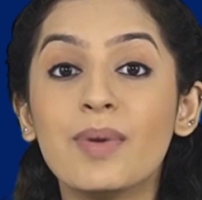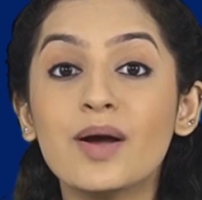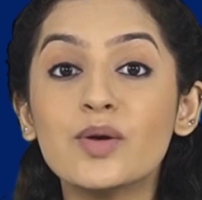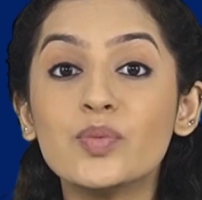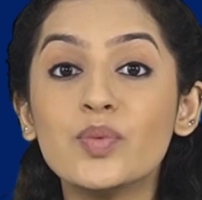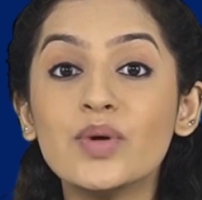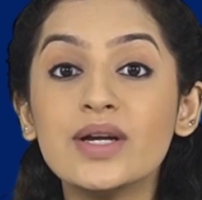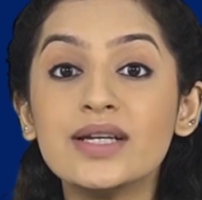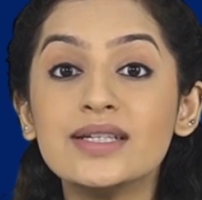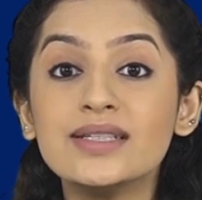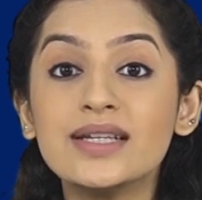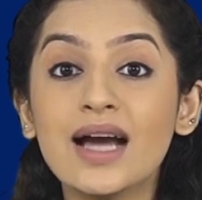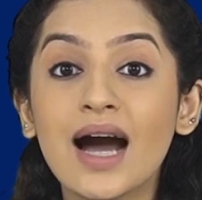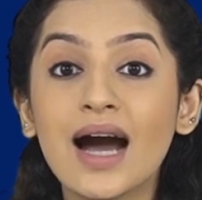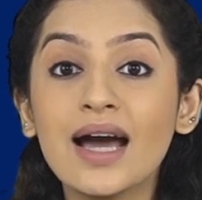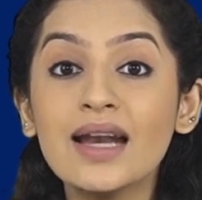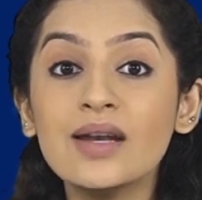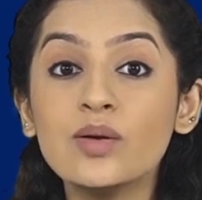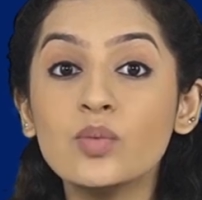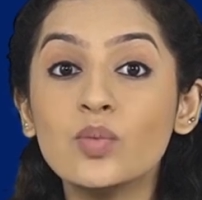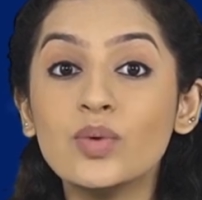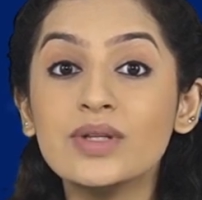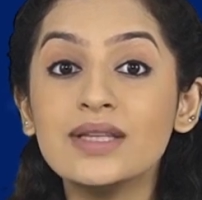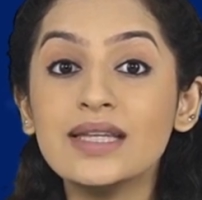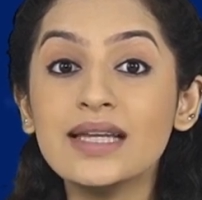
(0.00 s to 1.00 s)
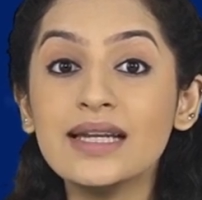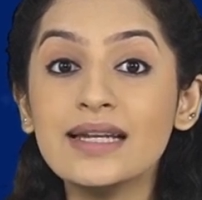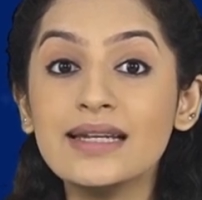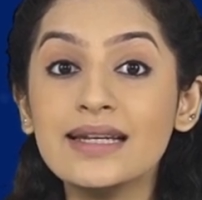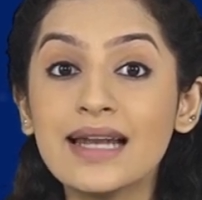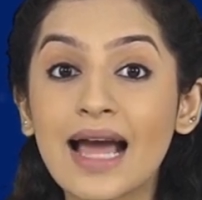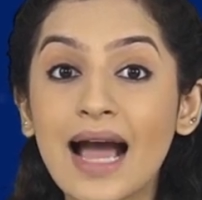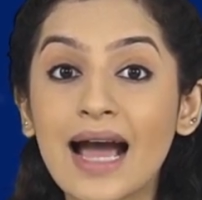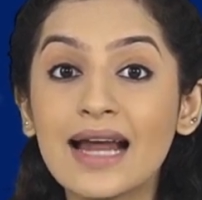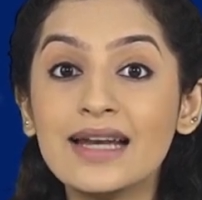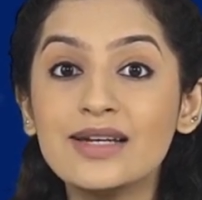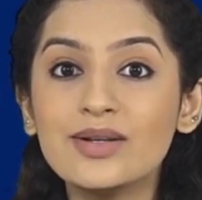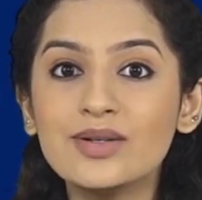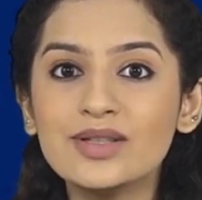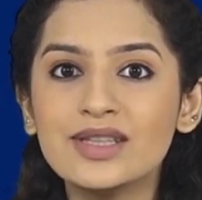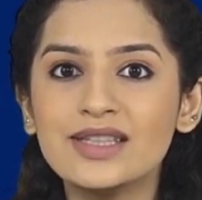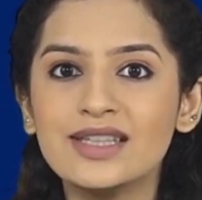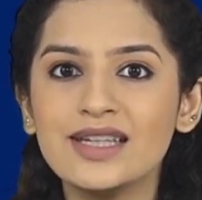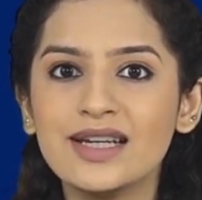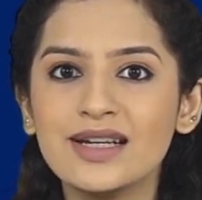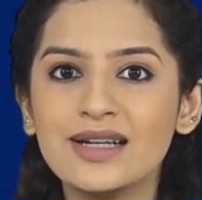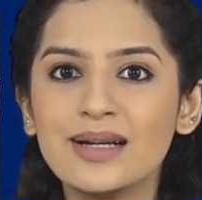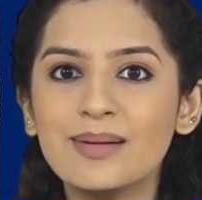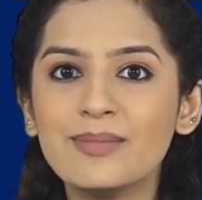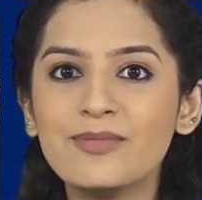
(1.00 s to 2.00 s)
but we're done with the Nando
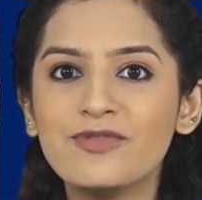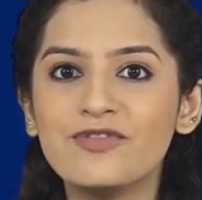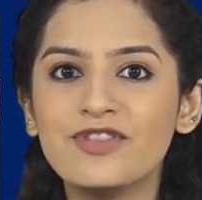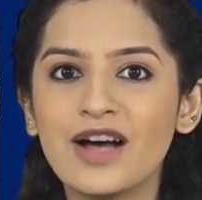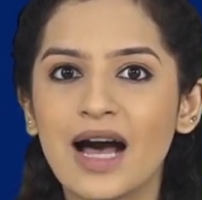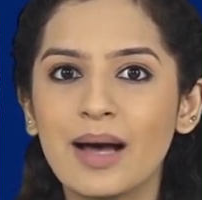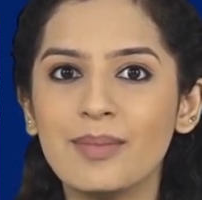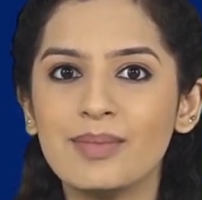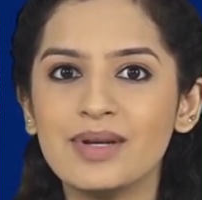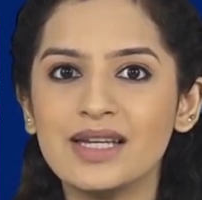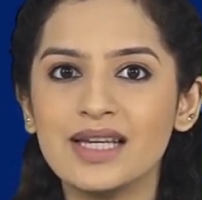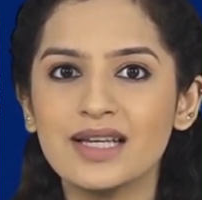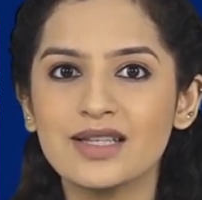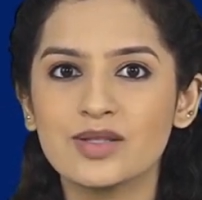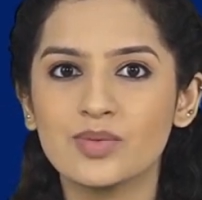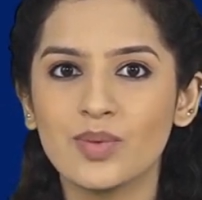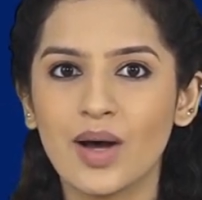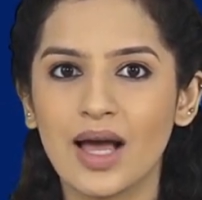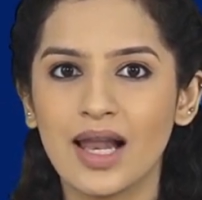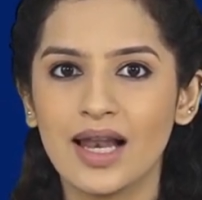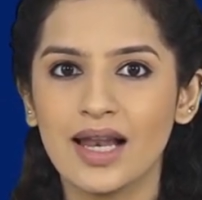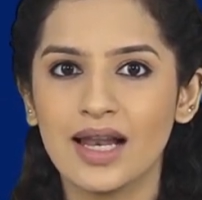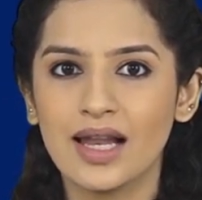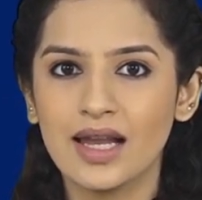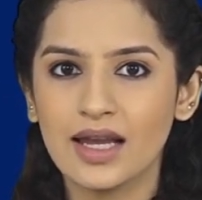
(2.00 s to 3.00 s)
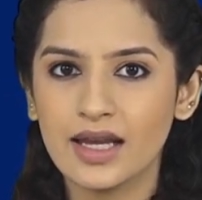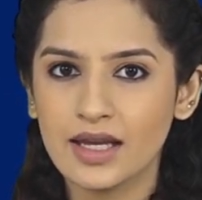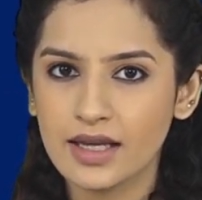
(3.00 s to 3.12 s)
theorem family as well.